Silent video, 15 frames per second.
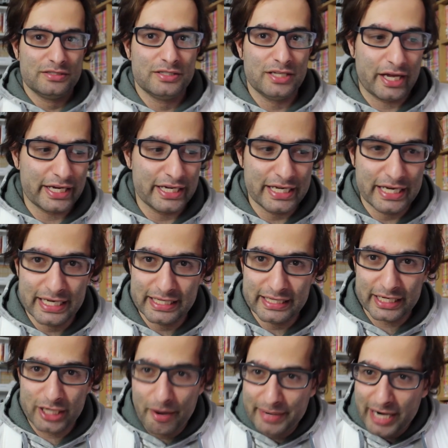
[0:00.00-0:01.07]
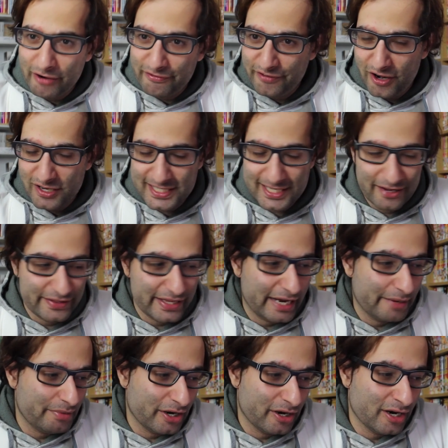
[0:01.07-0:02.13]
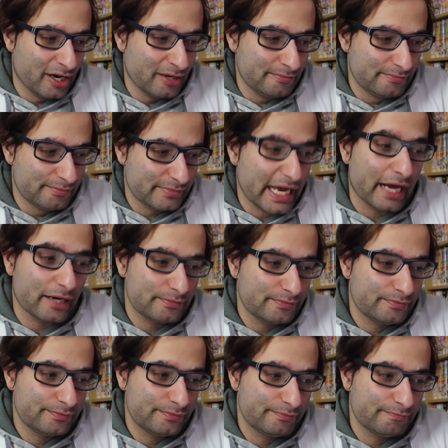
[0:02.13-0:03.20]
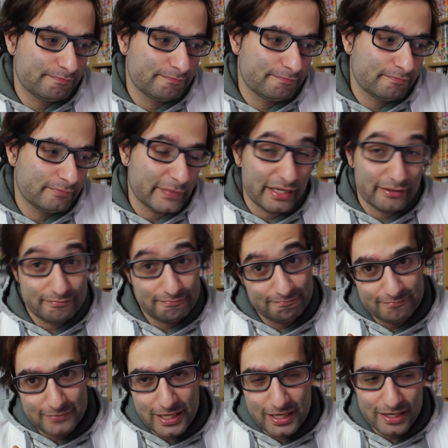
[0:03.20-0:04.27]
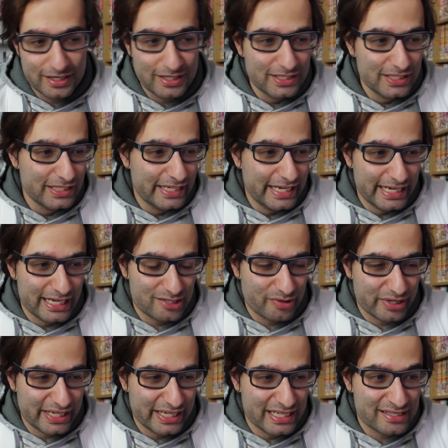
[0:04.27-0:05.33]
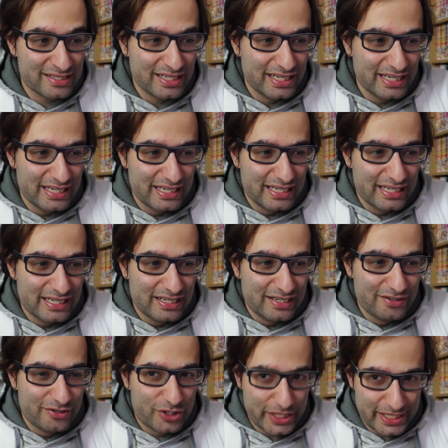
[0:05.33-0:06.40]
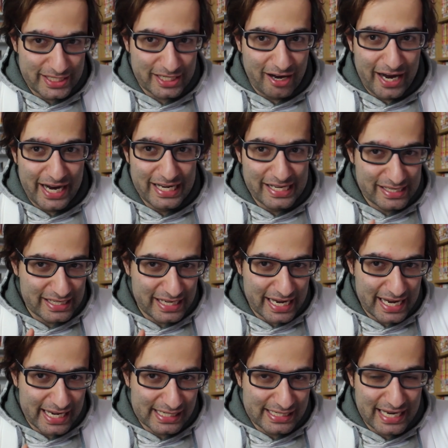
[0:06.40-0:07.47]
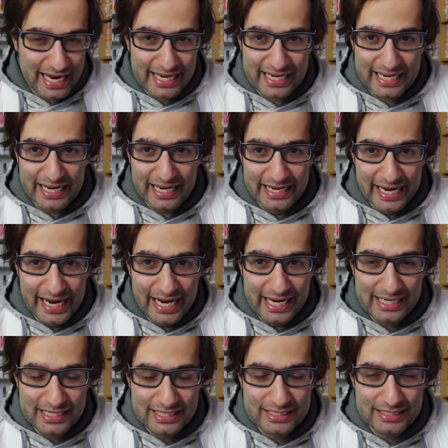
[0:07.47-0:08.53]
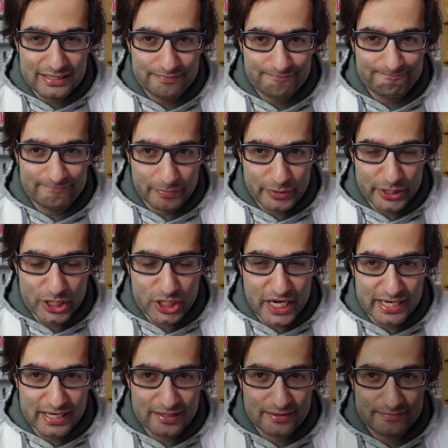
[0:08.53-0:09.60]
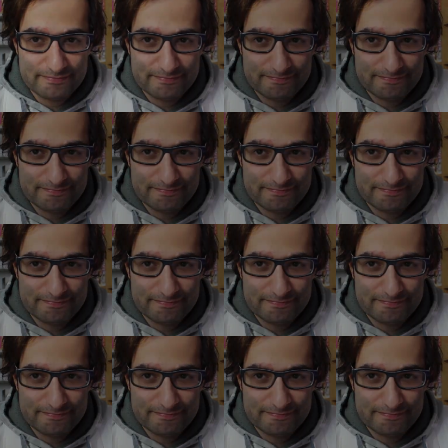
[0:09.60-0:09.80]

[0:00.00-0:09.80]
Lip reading: they're coming out fast, aren't they? But yeah, it is what it is. Cheers guys, and take care, yeah? Appreciate it.